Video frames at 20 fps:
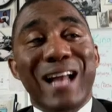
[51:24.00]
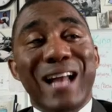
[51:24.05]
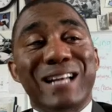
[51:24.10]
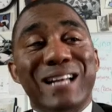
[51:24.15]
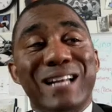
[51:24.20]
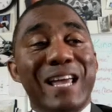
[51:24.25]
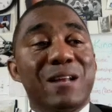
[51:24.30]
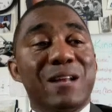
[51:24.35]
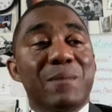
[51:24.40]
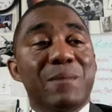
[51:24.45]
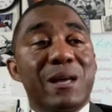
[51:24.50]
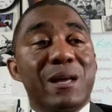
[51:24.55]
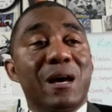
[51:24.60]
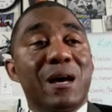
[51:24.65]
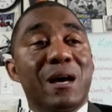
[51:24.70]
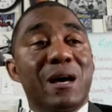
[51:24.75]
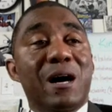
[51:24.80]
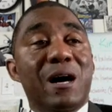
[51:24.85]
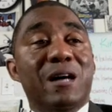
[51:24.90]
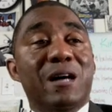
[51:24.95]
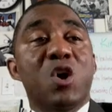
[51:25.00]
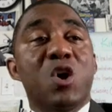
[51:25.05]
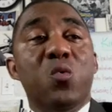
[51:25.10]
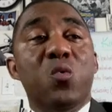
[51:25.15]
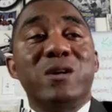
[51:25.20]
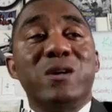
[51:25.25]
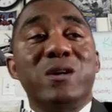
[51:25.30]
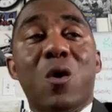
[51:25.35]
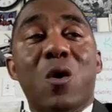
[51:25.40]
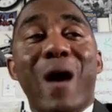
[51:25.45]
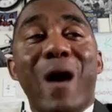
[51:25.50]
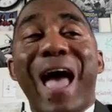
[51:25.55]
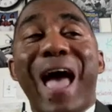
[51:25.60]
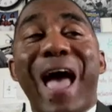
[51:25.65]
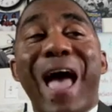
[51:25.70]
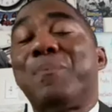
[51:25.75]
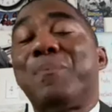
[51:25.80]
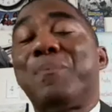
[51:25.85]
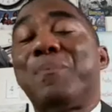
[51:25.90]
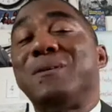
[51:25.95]
Not the enemy, us. What's
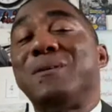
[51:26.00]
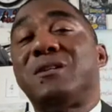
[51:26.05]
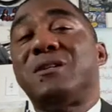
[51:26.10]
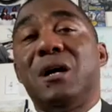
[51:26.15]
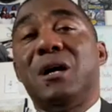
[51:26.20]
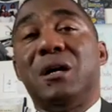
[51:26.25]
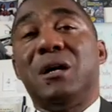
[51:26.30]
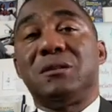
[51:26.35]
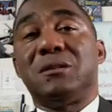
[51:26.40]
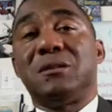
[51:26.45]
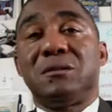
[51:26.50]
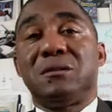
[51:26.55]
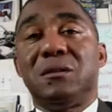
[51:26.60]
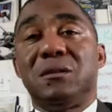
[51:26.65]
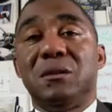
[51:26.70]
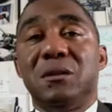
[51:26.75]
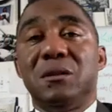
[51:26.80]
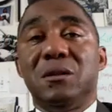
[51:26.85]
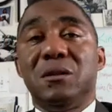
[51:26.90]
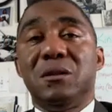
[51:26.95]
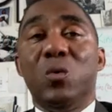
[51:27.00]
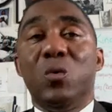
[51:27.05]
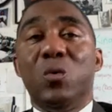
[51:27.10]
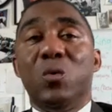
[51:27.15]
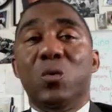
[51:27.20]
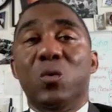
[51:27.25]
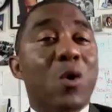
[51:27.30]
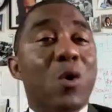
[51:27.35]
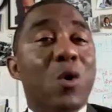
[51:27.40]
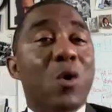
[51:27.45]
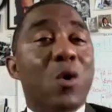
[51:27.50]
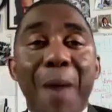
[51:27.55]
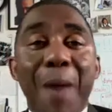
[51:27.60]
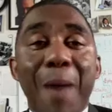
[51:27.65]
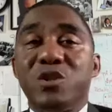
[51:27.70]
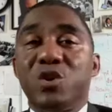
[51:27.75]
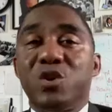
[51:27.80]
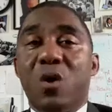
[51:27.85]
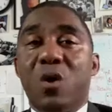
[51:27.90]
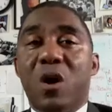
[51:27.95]
going to happen to us? What's going
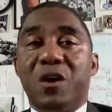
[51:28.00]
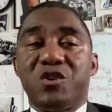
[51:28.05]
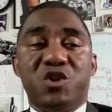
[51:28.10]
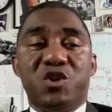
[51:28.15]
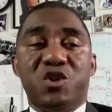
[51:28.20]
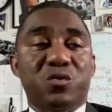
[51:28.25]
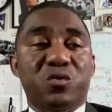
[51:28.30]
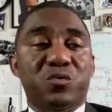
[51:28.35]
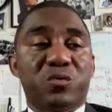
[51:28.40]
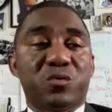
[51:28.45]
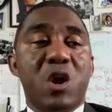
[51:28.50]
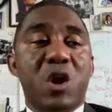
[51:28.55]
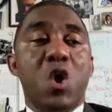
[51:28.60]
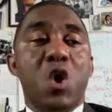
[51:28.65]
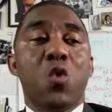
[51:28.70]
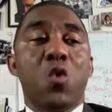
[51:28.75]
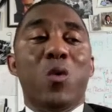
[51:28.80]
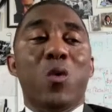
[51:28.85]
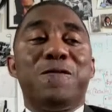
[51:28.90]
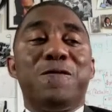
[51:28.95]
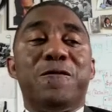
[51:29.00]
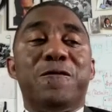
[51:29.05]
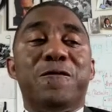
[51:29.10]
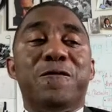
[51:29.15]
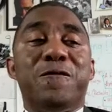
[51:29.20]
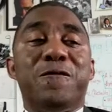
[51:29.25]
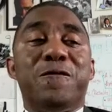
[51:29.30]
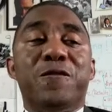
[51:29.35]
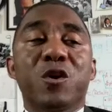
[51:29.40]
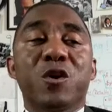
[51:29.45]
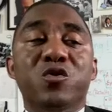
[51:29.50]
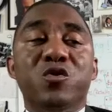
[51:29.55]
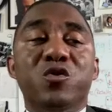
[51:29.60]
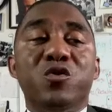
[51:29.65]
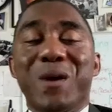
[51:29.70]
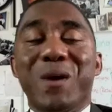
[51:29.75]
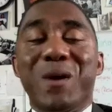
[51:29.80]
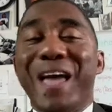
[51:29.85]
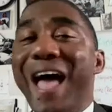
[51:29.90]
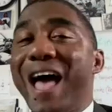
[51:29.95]
to happen to our children? What
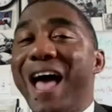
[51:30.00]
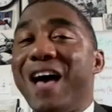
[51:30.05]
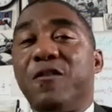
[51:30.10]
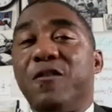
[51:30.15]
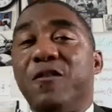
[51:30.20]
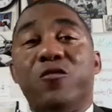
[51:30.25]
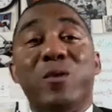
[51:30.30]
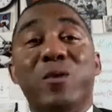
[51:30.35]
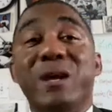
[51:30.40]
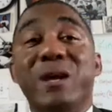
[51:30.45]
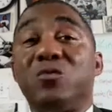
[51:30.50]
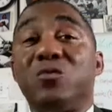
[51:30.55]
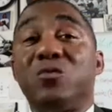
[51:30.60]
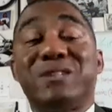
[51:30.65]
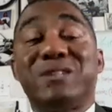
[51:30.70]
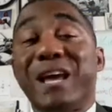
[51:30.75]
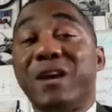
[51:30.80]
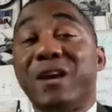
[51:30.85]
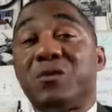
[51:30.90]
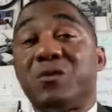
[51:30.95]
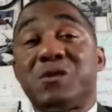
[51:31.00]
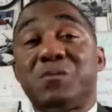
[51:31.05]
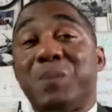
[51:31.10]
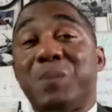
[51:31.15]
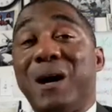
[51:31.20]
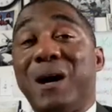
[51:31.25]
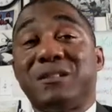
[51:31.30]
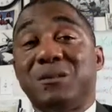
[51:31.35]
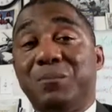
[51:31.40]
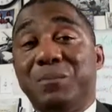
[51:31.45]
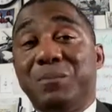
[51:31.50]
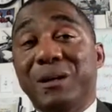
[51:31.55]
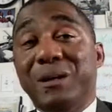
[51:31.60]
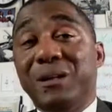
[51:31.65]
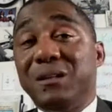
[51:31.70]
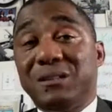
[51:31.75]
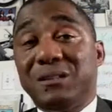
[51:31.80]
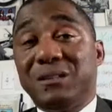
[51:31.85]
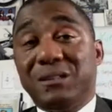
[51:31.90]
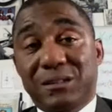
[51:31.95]
future do we have if we don't take
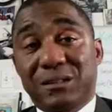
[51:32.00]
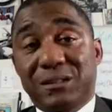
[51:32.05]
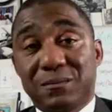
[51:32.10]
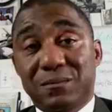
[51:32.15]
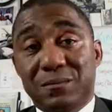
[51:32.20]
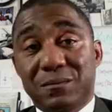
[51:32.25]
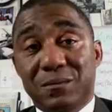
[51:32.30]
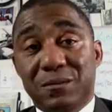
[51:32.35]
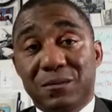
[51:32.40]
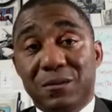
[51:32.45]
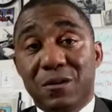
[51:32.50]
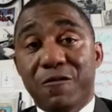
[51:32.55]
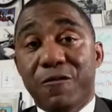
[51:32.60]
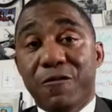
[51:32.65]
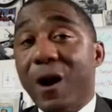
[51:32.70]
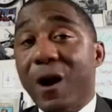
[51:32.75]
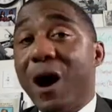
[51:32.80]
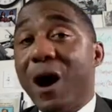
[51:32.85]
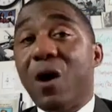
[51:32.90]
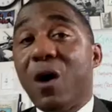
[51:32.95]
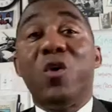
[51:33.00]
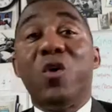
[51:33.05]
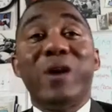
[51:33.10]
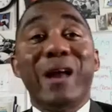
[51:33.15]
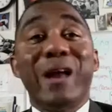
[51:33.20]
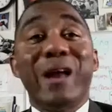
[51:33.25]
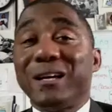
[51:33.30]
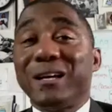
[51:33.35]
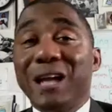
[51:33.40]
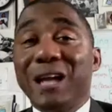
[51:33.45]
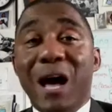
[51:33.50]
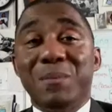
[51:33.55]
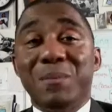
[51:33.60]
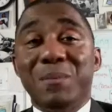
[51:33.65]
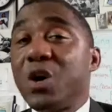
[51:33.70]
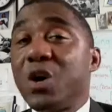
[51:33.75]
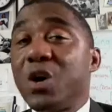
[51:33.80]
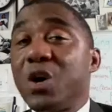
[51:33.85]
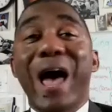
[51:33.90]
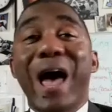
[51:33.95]
responsibility for our own
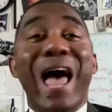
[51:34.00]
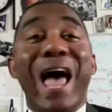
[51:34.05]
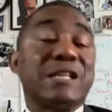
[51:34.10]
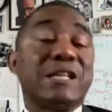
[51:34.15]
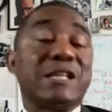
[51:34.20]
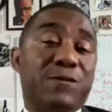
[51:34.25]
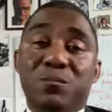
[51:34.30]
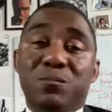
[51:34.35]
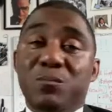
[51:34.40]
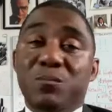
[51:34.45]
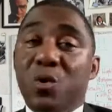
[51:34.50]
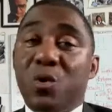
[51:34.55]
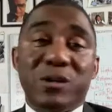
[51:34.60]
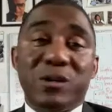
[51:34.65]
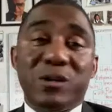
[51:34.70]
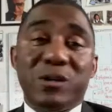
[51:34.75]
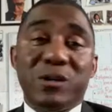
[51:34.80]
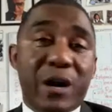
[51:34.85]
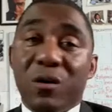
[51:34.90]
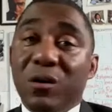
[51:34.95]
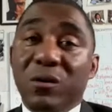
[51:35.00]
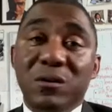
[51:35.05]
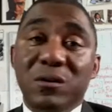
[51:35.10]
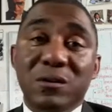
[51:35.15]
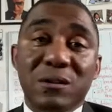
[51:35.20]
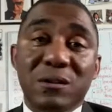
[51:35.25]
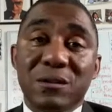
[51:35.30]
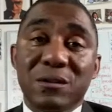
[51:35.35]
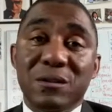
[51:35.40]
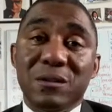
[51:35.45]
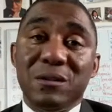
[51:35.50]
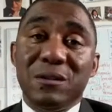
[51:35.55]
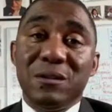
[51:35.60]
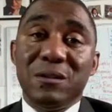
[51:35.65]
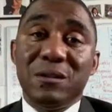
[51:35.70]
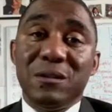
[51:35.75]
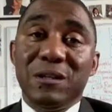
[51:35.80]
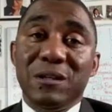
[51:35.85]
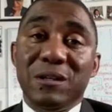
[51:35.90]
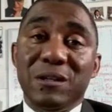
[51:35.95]
economics? Don't ask for more, Daryl,
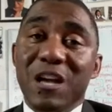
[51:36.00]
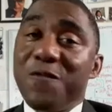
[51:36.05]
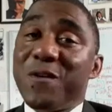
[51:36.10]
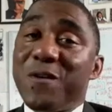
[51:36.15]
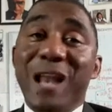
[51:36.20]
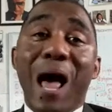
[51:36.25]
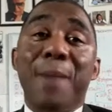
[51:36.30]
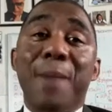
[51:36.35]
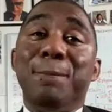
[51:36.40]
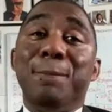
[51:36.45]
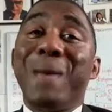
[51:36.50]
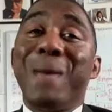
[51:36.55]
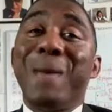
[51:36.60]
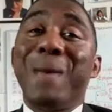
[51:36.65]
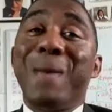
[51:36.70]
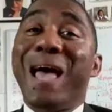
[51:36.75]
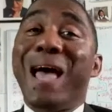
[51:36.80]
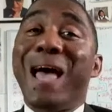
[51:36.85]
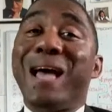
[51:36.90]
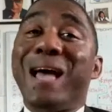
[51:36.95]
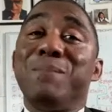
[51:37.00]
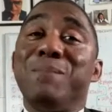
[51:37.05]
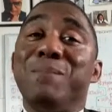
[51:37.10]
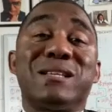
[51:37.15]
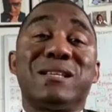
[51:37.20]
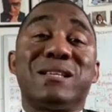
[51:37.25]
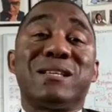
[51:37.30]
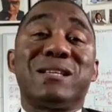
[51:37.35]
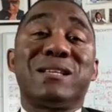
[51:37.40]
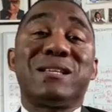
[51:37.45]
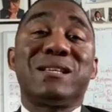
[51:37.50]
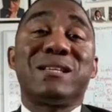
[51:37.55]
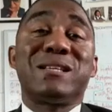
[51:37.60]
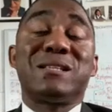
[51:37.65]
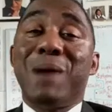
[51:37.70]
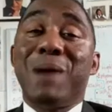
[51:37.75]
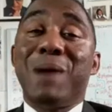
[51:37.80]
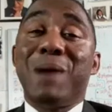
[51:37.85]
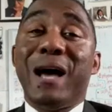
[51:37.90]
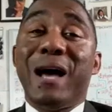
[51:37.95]
if you're not
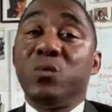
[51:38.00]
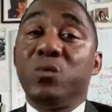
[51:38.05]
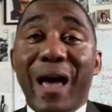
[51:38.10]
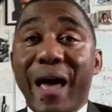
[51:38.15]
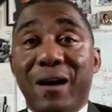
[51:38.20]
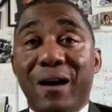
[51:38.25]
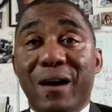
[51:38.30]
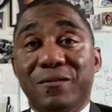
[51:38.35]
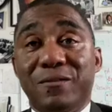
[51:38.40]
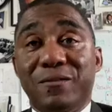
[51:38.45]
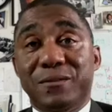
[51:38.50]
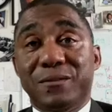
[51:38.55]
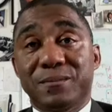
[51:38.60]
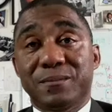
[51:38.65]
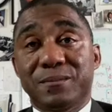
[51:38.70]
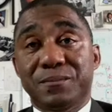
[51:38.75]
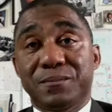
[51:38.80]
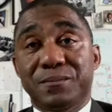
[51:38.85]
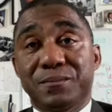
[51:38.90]
maximizing what you have.